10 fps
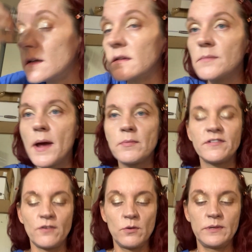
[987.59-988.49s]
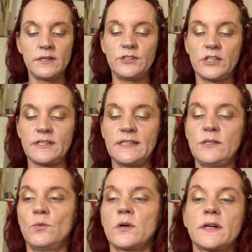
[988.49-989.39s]
the memory foam just
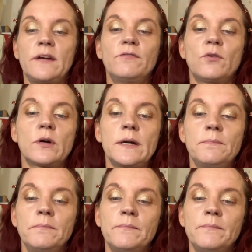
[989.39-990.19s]
isn't working for him.